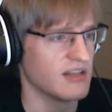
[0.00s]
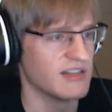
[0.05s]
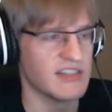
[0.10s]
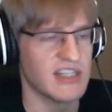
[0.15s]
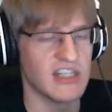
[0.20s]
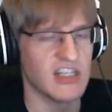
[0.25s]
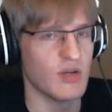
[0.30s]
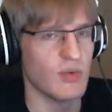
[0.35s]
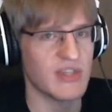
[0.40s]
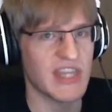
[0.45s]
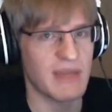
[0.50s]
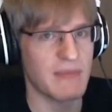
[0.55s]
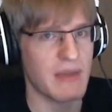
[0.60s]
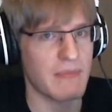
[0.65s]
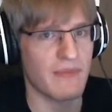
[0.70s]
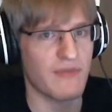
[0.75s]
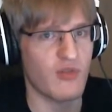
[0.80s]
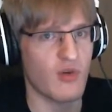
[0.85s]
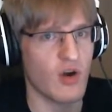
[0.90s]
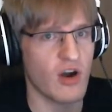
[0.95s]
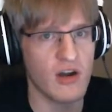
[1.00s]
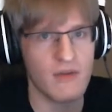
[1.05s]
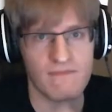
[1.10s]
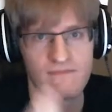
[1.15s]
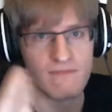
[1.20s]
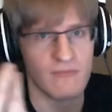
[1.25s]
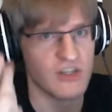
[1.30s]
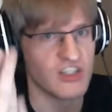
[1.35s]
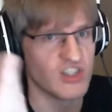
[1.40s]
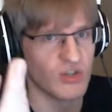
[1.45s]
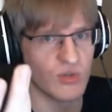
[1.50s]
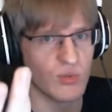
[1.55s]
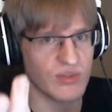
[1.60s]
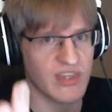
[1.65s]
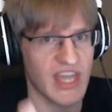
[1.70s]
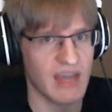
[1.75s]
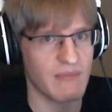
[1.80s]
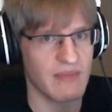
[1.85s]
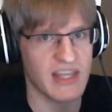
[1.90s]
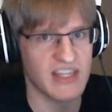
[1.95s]
Didn't know what that meant before? Don't know what
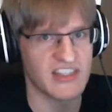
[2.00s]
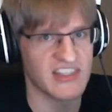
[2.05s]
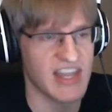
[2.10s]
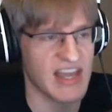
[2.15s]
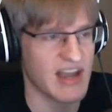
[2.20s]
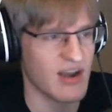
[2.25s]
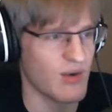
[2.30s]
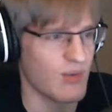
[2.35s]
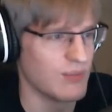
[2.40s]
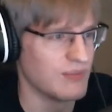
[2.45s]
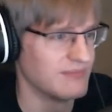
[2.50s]
that means now.